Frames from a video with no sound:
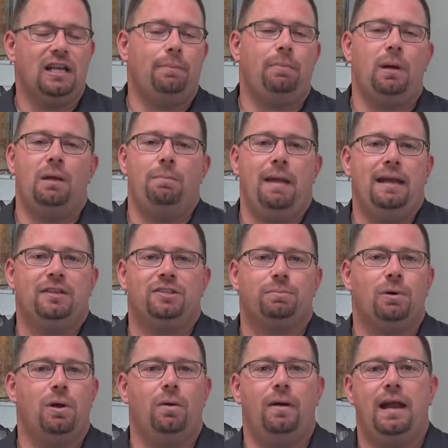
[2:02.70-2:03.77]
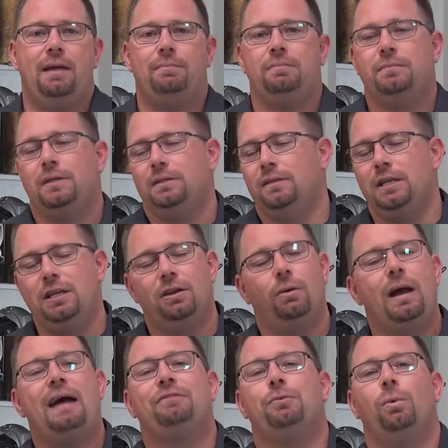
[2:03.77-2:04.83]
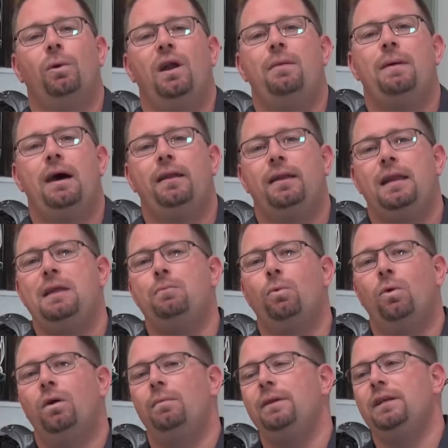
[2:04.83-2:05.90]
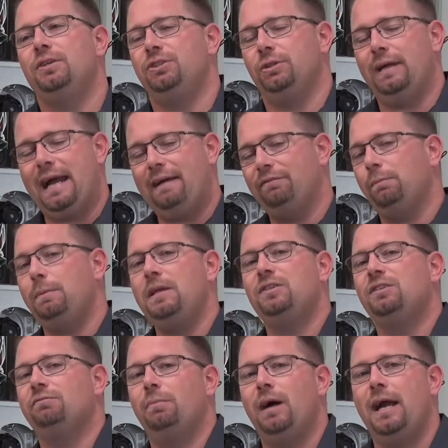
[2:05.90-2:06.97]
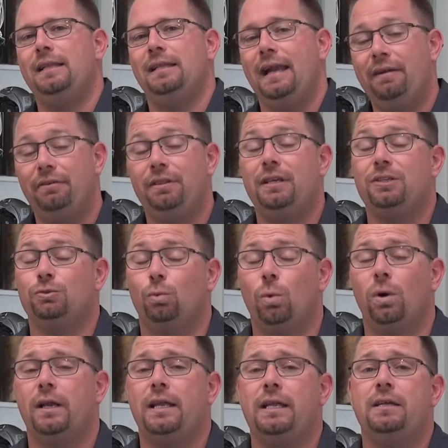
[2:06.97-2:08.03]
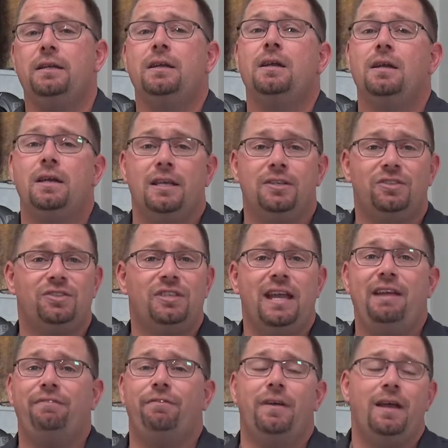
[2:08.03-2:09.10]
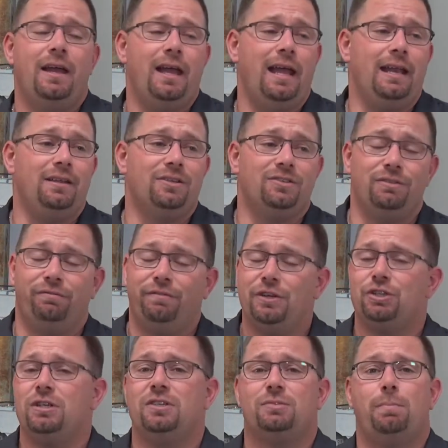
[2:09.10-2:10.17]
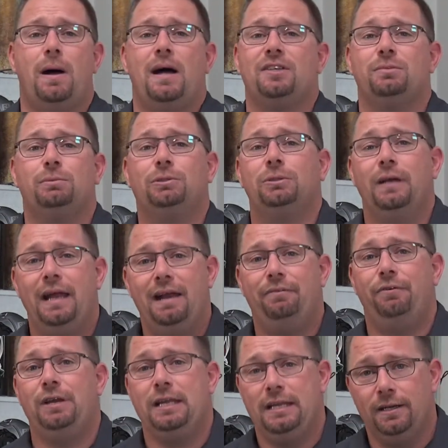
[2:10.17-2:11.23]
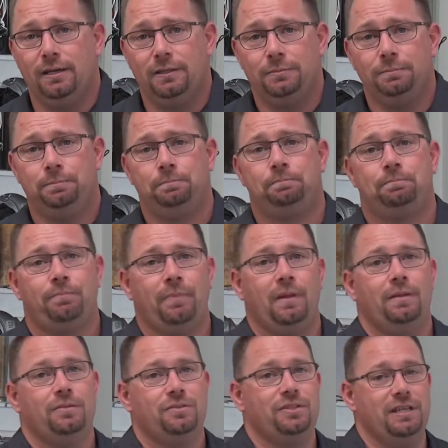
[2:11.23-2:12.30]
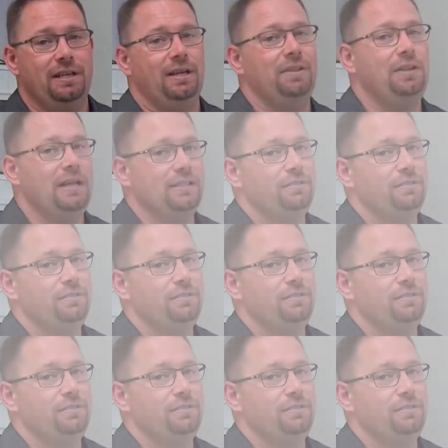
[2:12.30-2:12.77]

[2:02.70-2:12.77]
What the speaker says: set up on a maintenance program. Then you don't have to worry about it anymore, because you'll have the peace of mind that everything's working, is safe, and as efficient as possible every year. See you on the